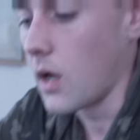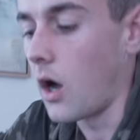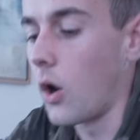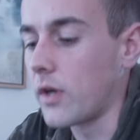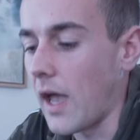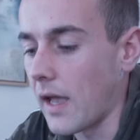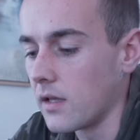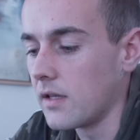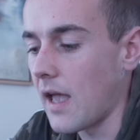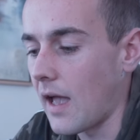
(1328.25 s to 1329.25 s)

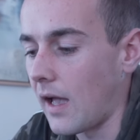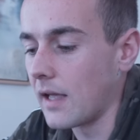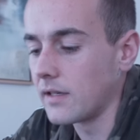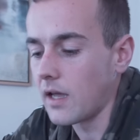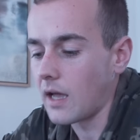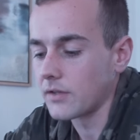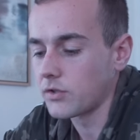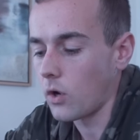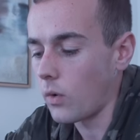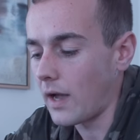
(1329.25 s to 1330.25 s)
Okay, yeah, and uh,
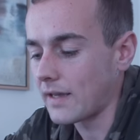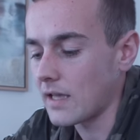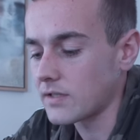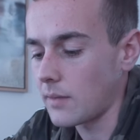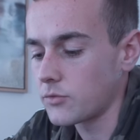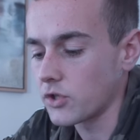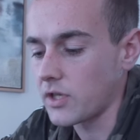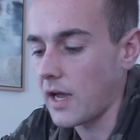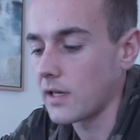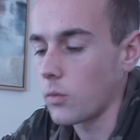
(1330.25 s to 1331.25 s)
so I guess I'm just
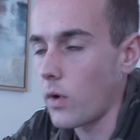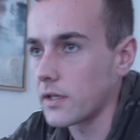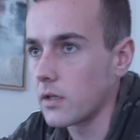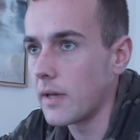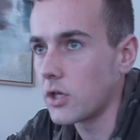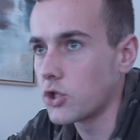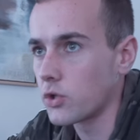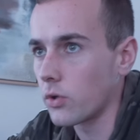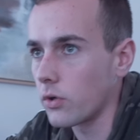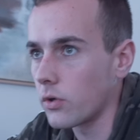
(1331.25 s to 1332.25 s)
kind of wanting to make
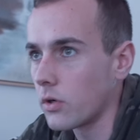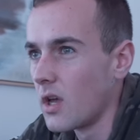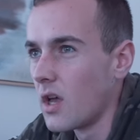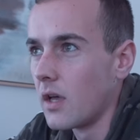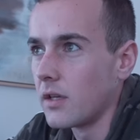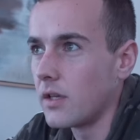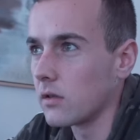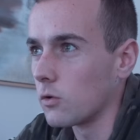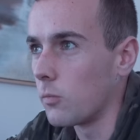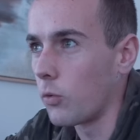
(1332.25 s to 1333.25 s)
sure you get
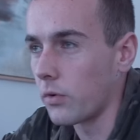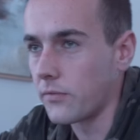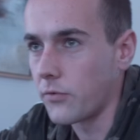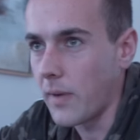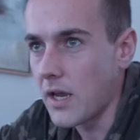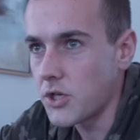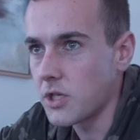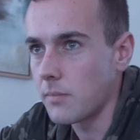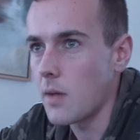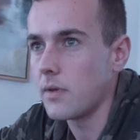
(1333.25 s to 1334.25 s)
a little more
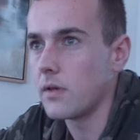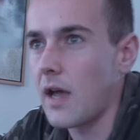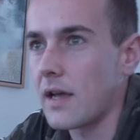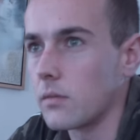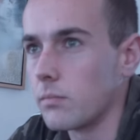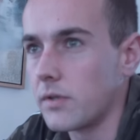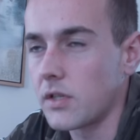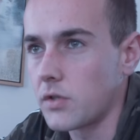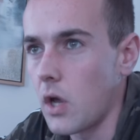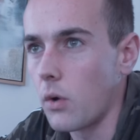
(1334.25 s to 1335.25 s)
information, maybe kind of
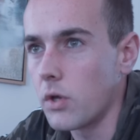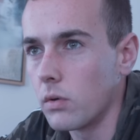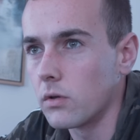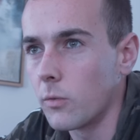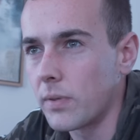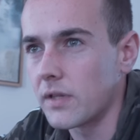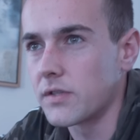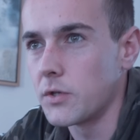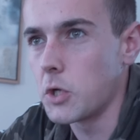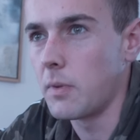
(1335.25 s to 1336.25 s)
get to know you a little bit
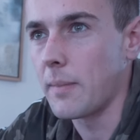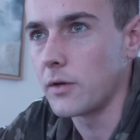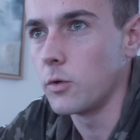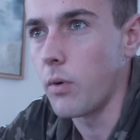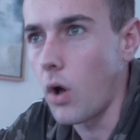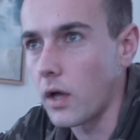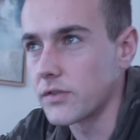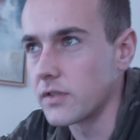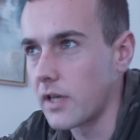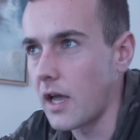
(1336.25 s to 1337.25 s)
since you'll be my new
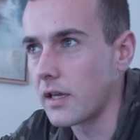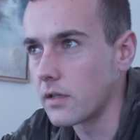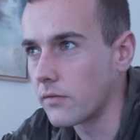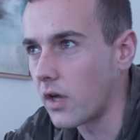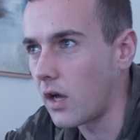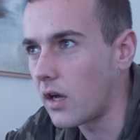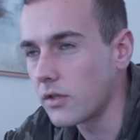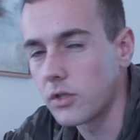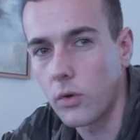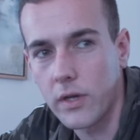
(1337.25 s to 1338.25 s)
boss, and kind of,
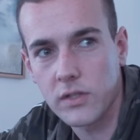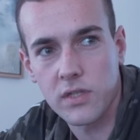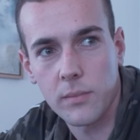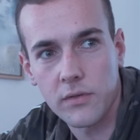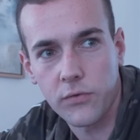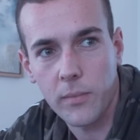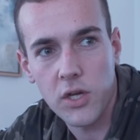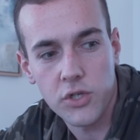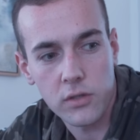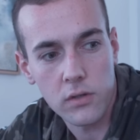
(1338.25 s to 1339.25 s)
uh, you know, get some
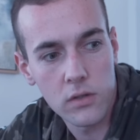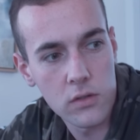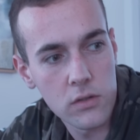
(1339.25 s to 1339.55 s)
information.